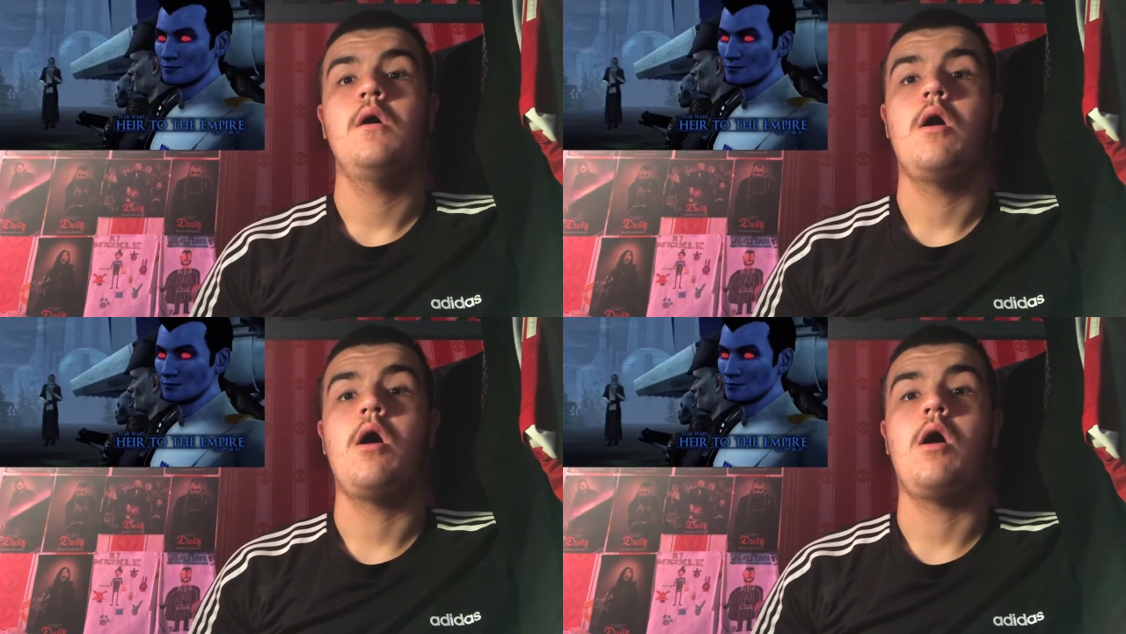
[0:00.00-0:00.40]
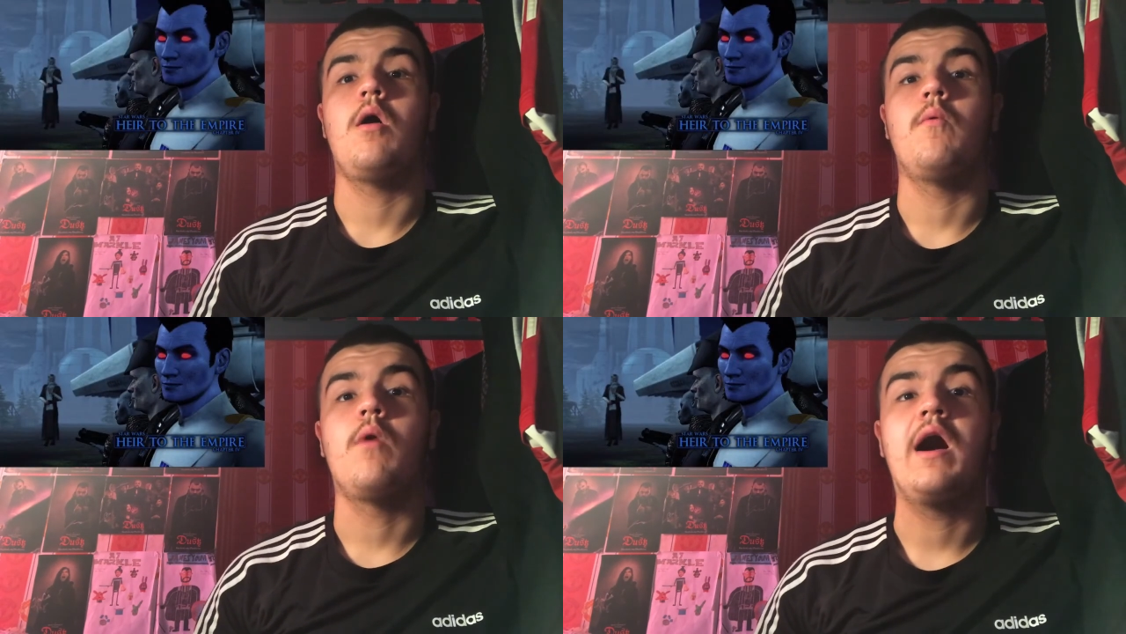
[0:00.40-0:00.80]

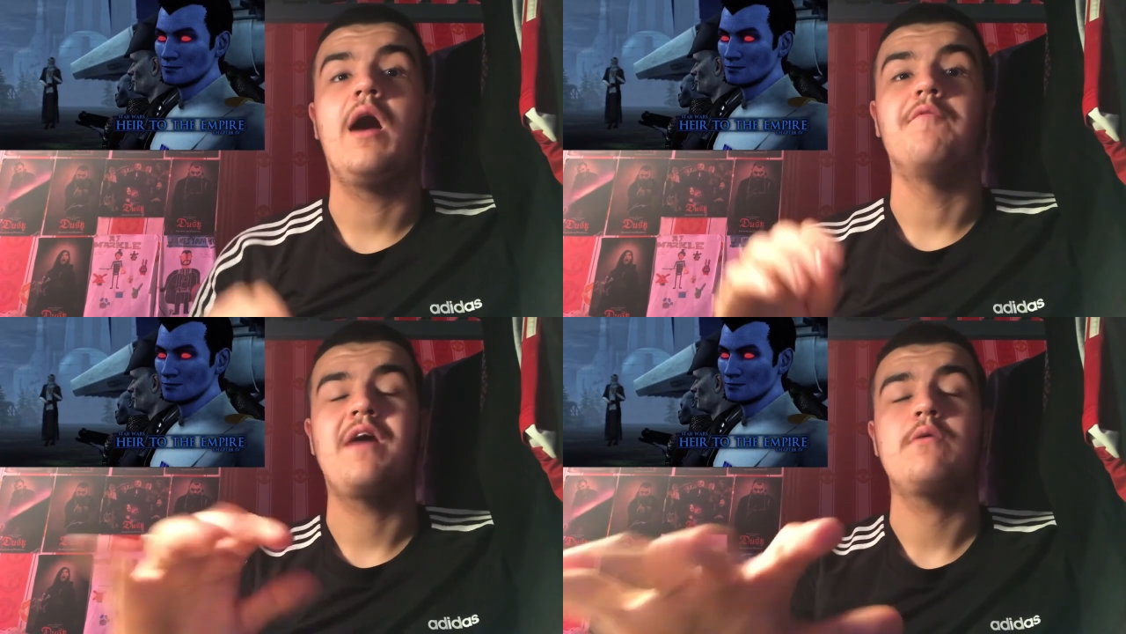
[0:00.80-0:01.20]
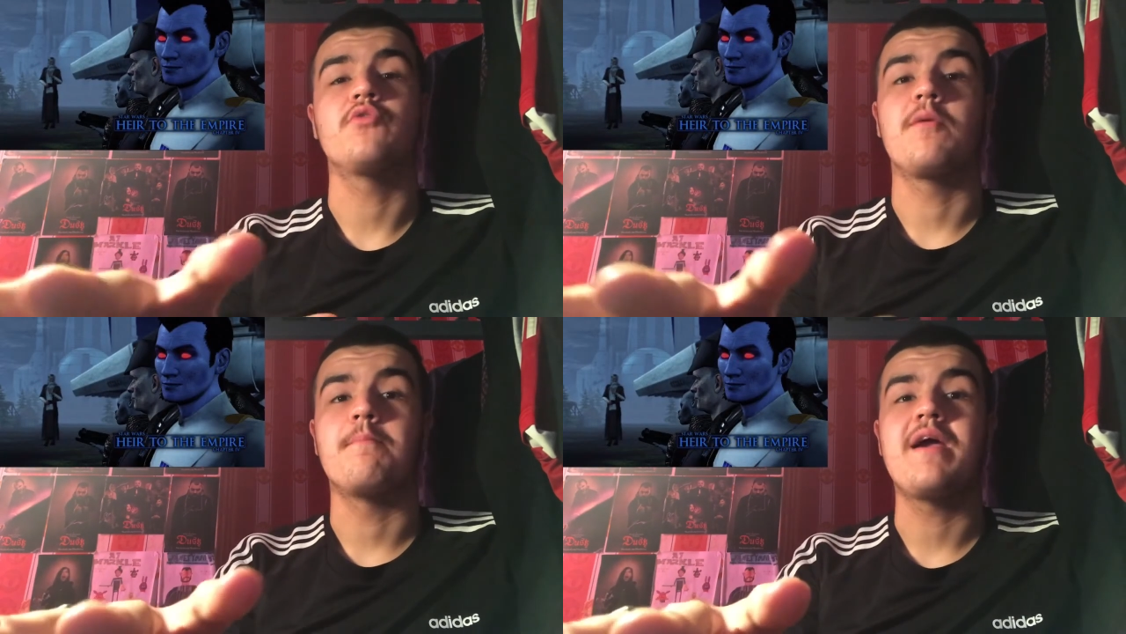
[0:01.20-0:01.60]
Speaker 1: Oh, wow, that
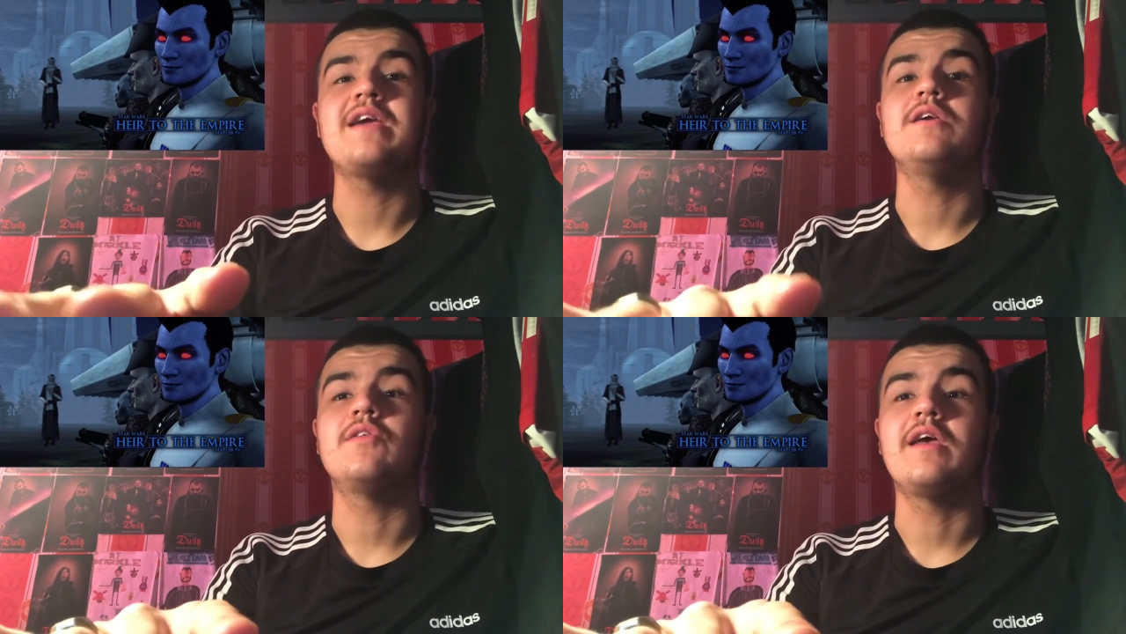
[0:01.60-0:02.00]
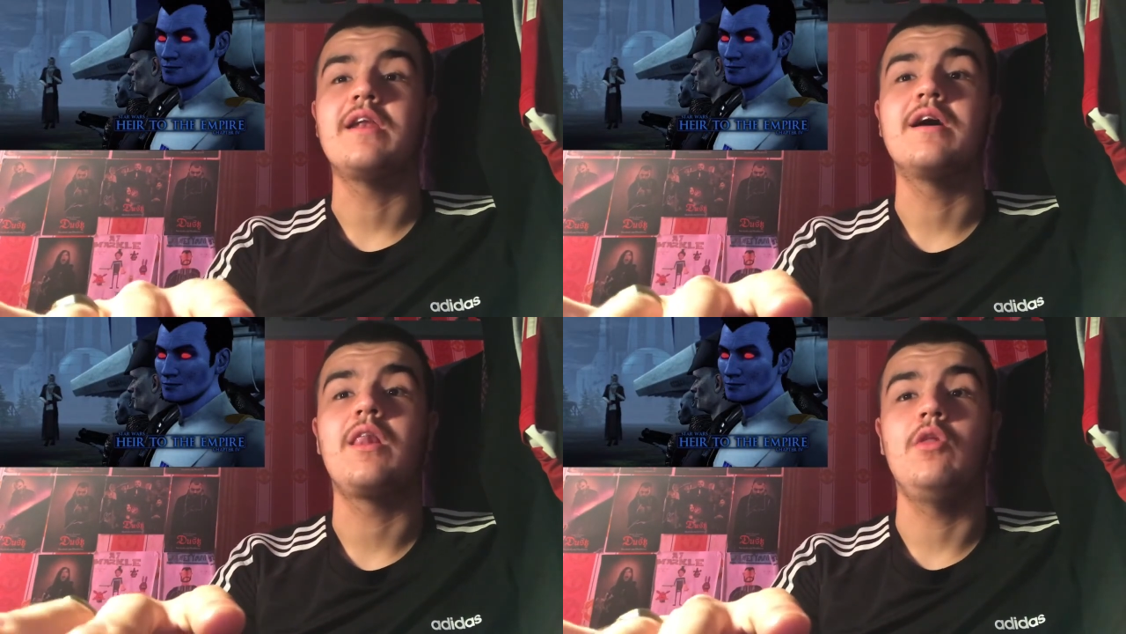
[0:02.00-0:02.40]
was amazing.
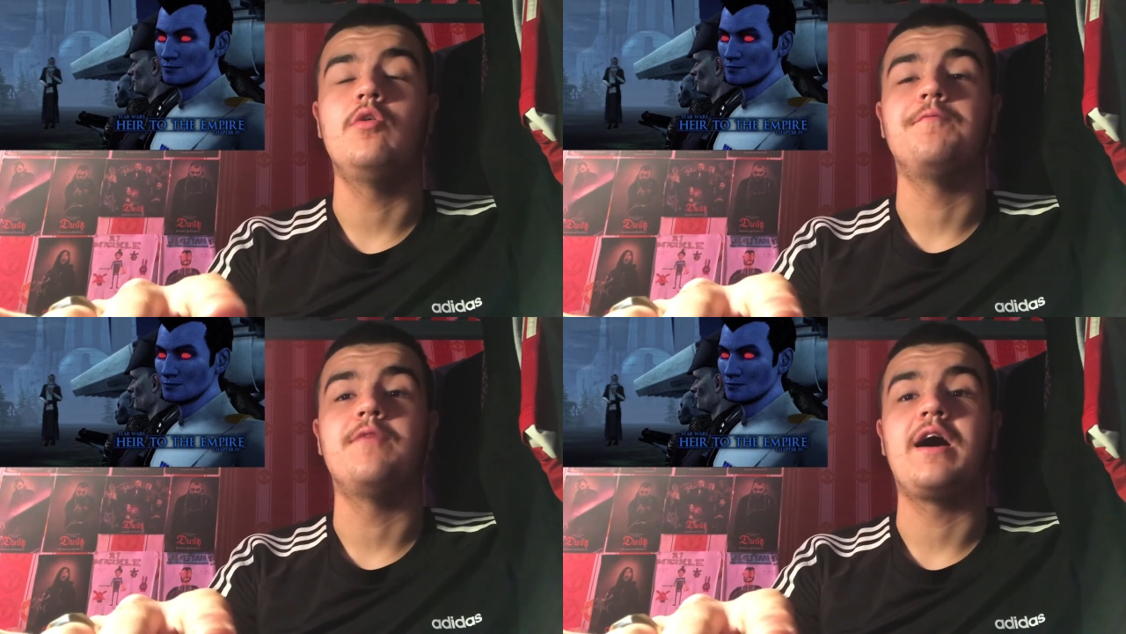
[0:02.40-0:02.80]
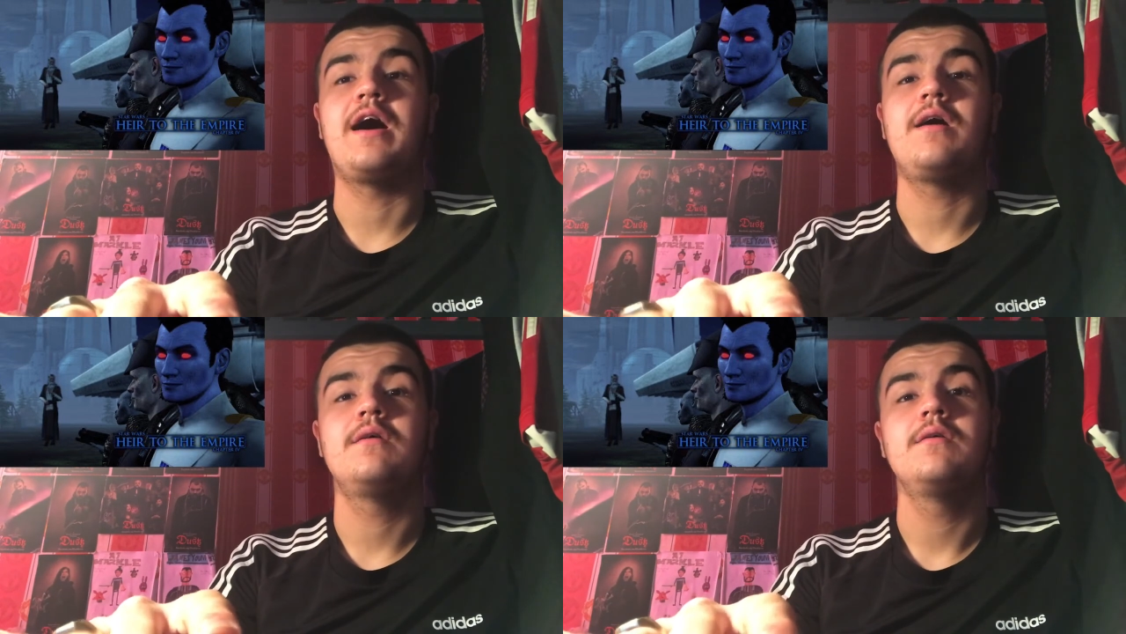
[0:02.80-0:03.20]
I love that.